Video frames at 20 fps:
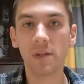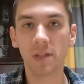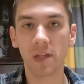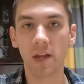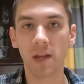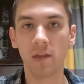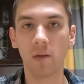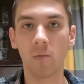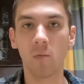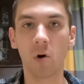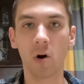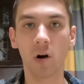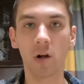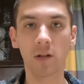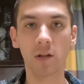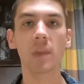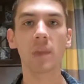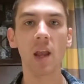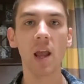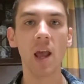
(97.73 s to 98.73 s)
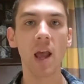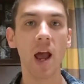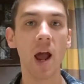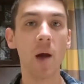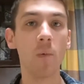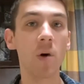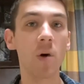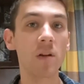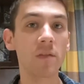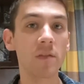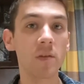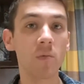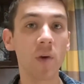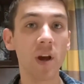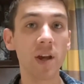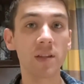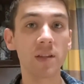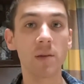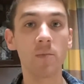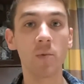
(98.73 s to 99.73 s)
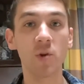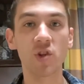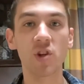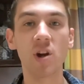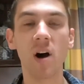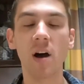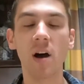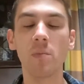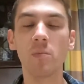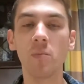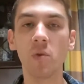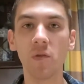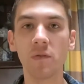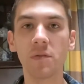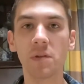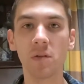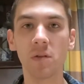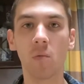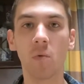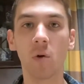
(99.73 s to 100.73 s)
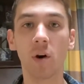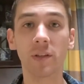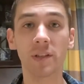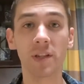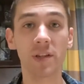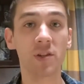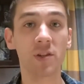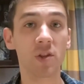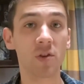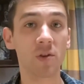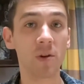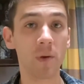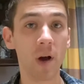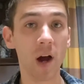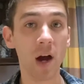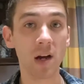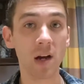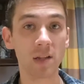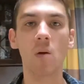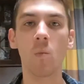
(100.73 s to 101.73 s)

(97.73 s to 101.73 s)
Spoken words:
in the world. And one of the ways in which God moves in the world is through us.